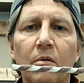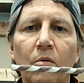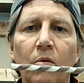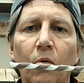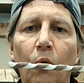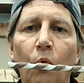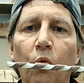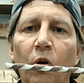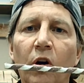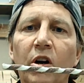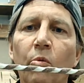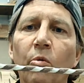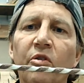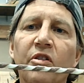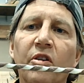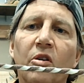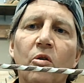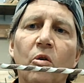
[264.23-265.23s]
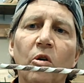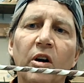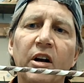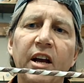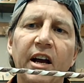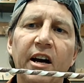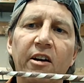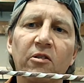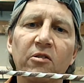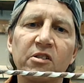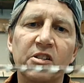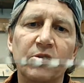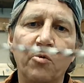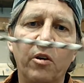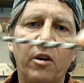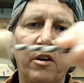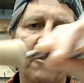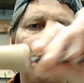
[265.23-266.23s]
working with the cork handles
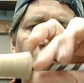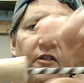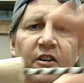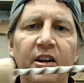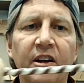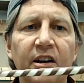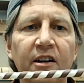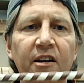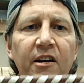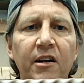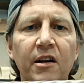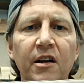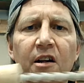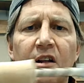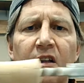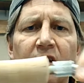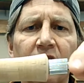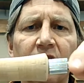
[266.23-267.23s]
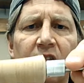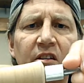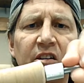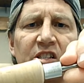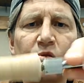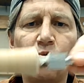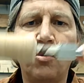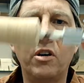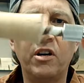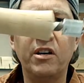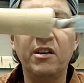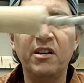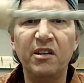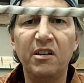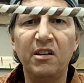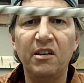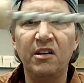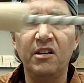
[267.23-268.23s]
where it can fit in. This one
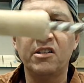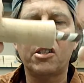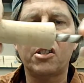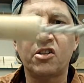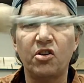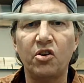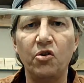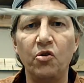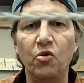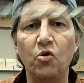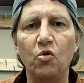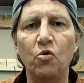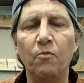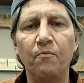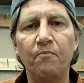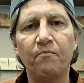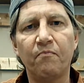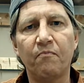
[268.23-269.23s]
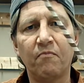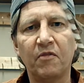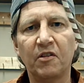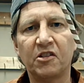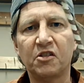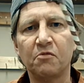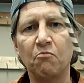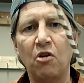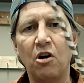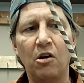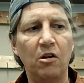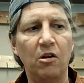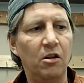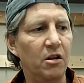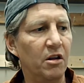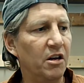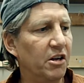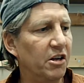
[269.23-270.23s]
is too small,
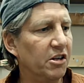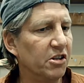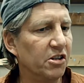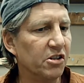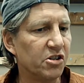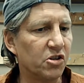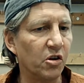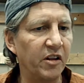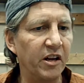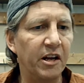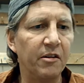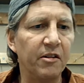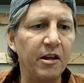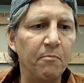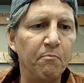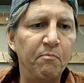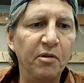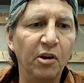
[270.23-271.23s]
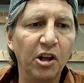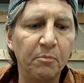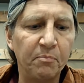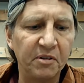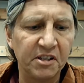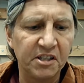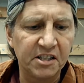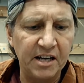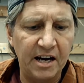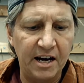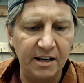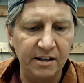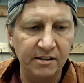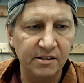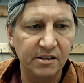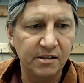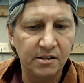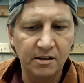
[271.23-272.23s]
so they build up in
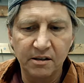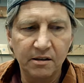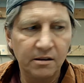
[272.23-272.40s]
size.